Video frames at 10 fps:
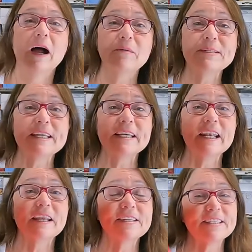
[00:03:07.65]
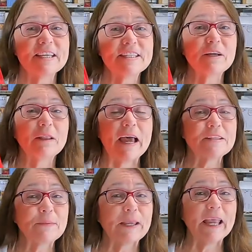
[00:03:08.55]
I was at an estate sale
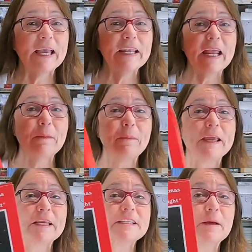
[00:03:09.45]
last weekend and picked